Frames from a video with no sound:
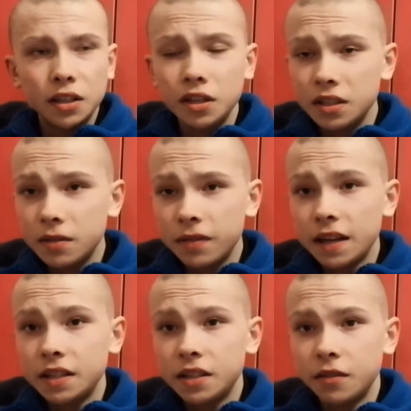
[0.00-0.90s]
a good
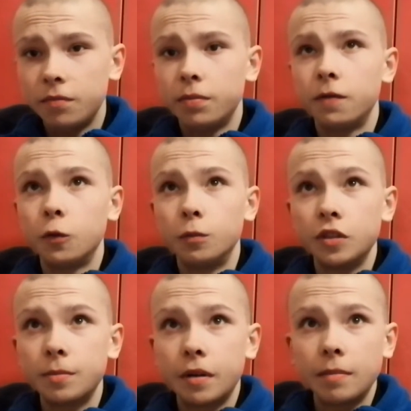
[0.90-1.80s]
defensive
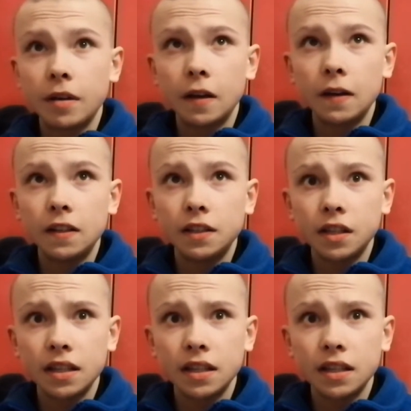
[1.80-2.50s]
performance by Poland,